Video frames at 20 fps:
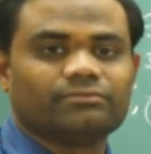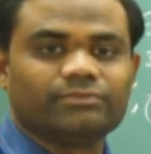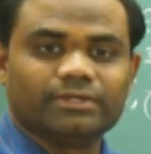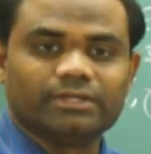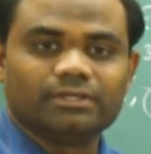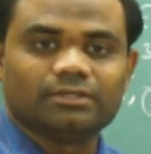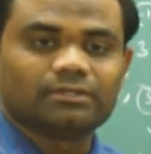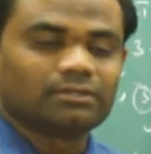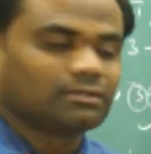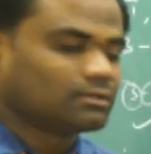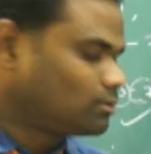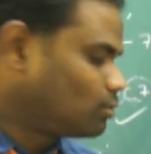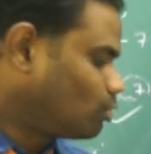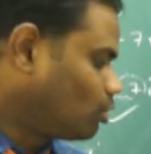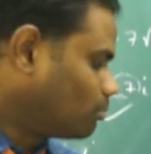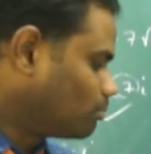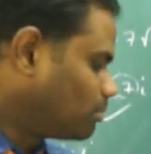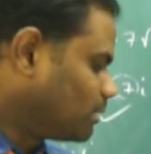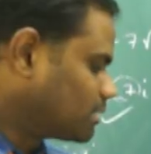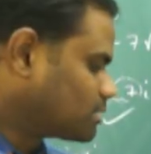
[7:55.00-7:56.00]
the
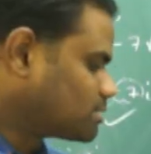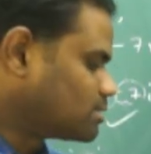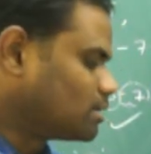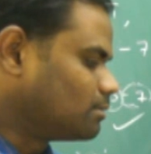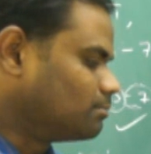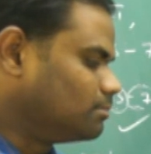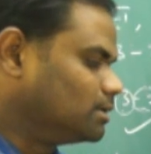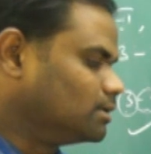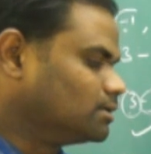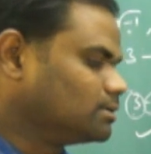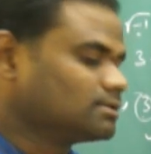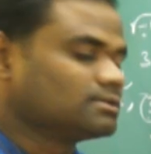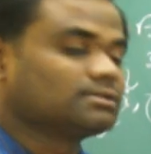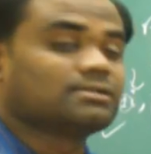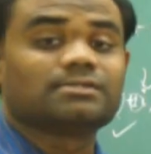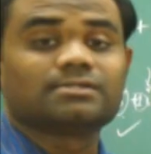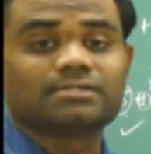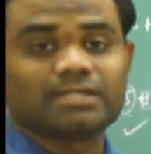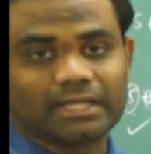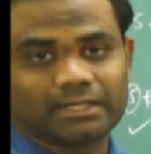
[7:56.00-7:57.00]
complex number
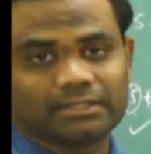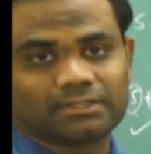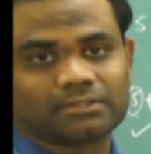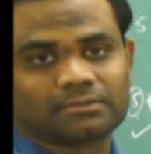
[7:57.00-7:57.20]
z.